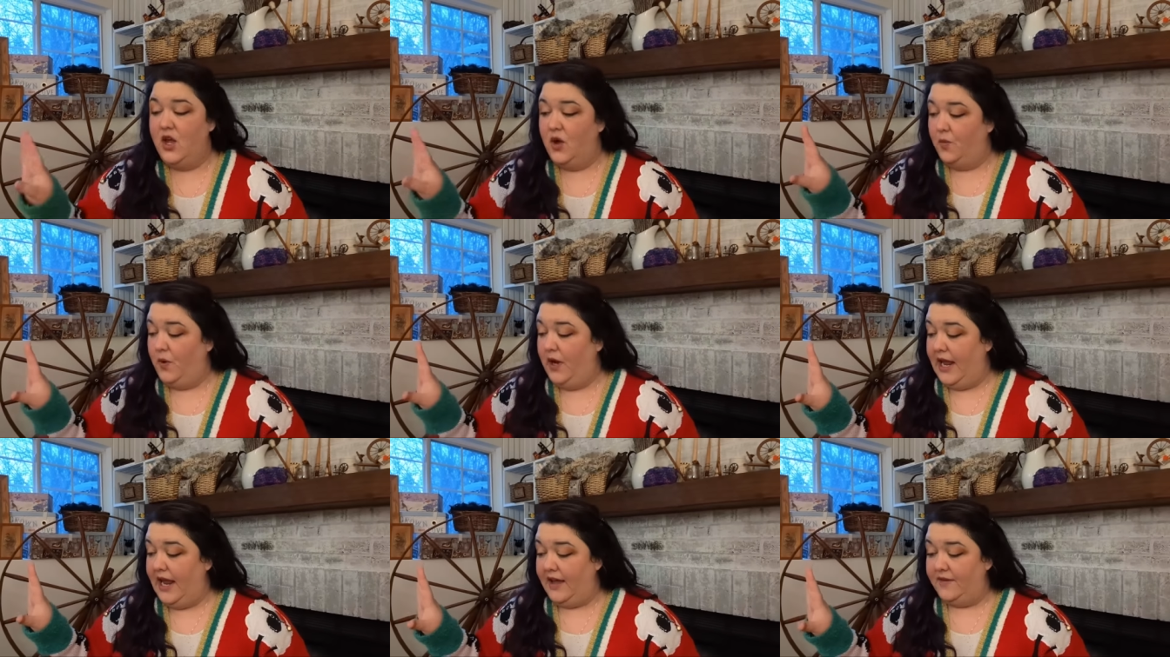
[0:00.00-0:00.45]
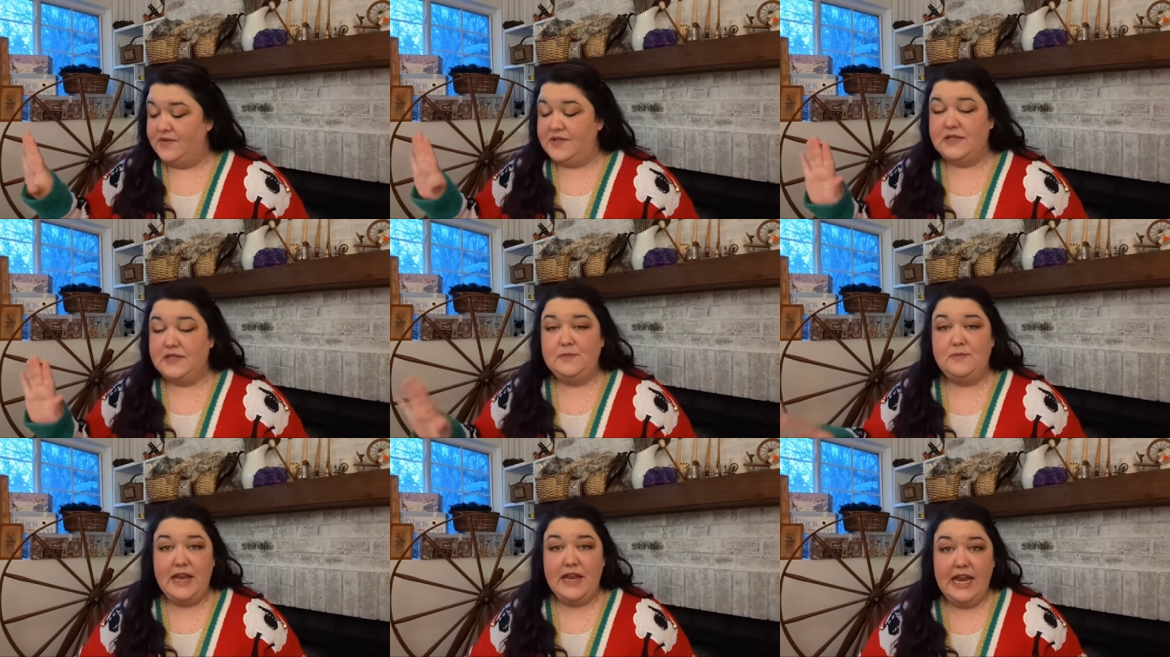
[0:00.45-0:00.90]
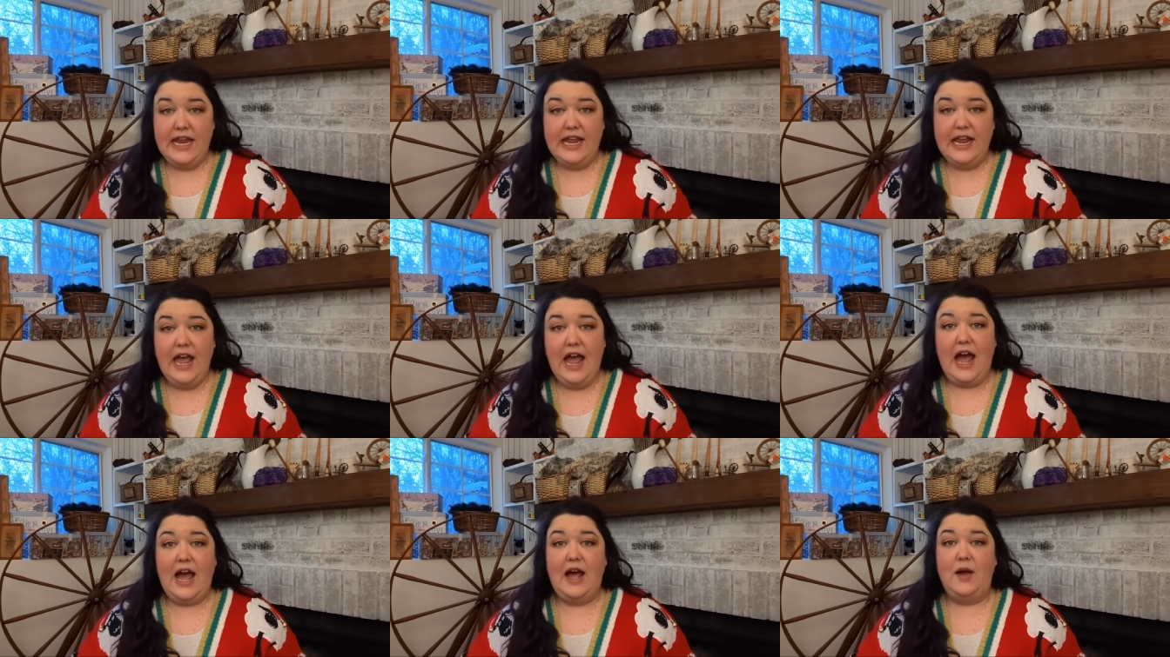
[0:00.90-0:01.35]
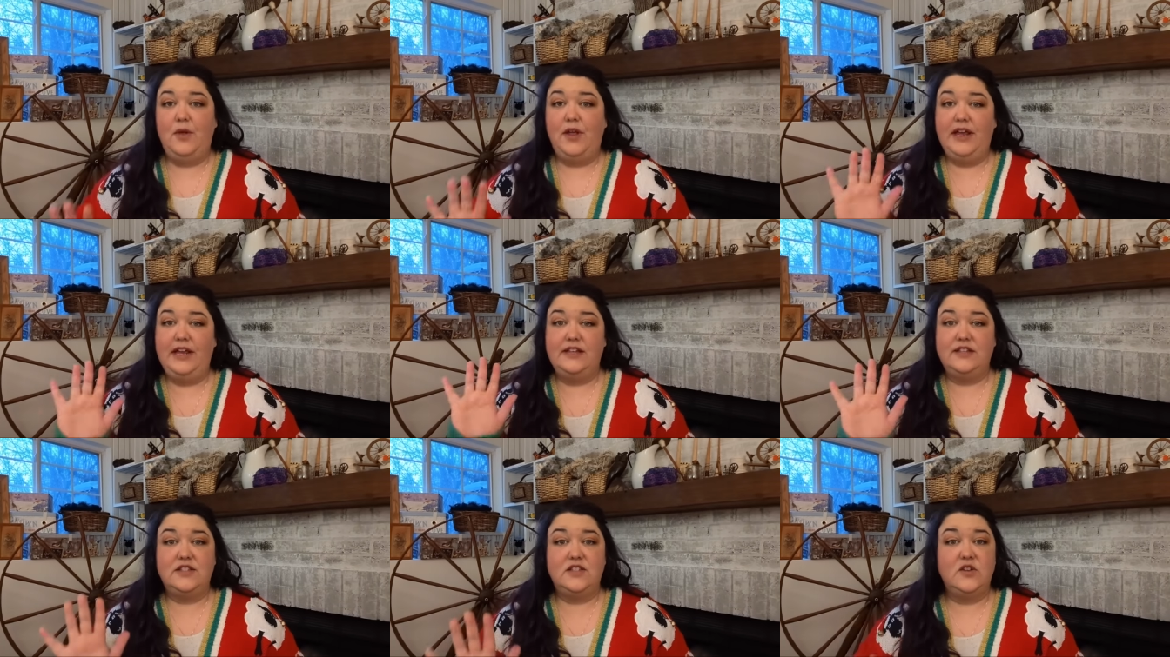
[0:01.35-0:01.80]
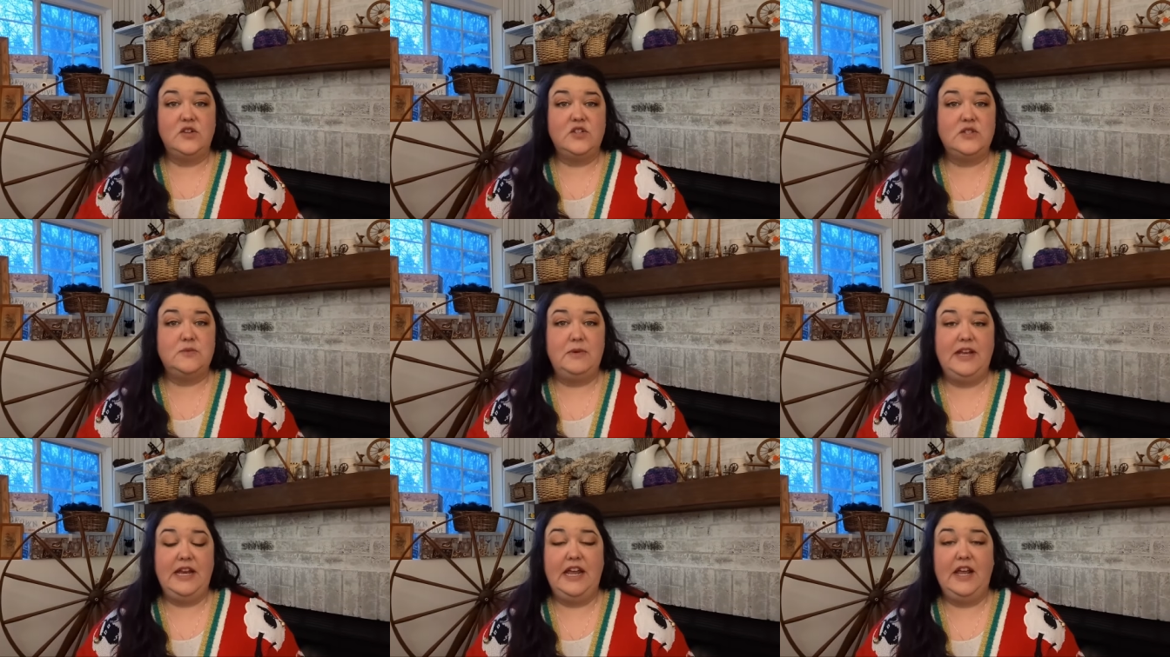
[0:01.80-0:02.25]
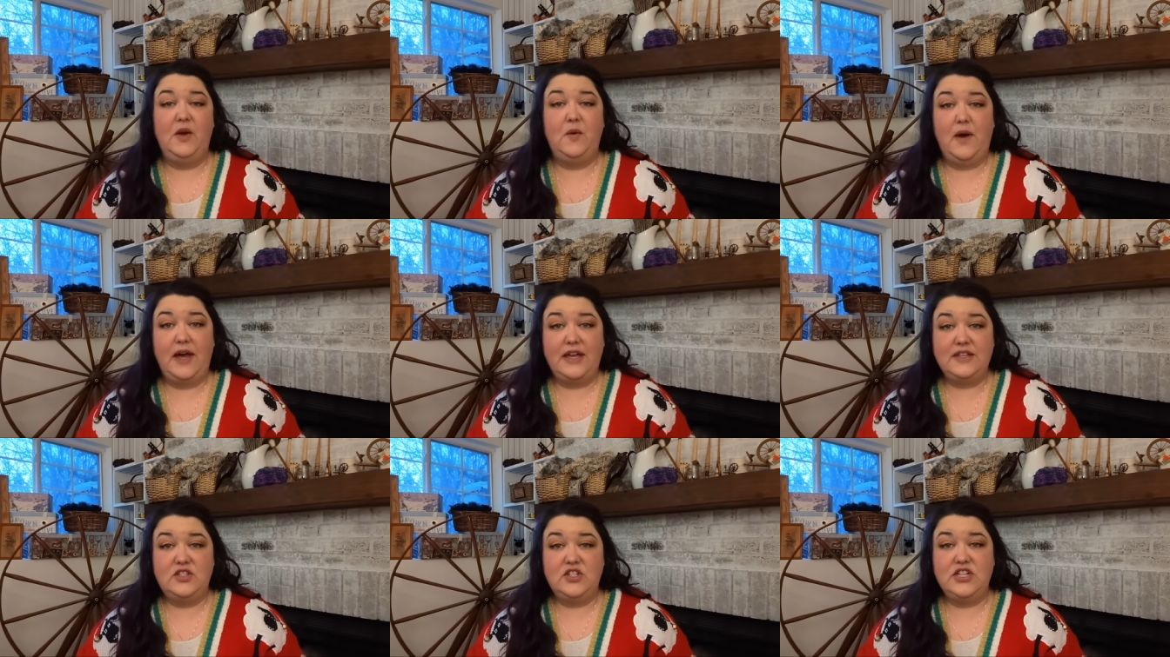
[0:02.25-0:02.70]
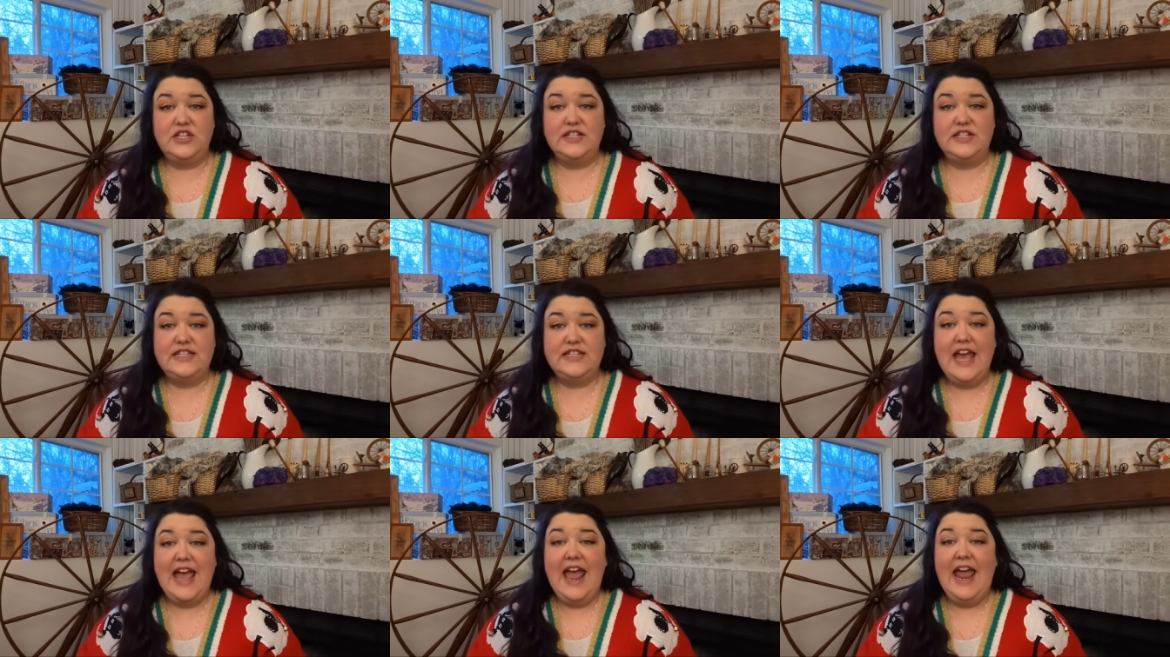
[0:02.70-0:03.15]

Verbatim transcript: We have spinning. I will answer spinning questions,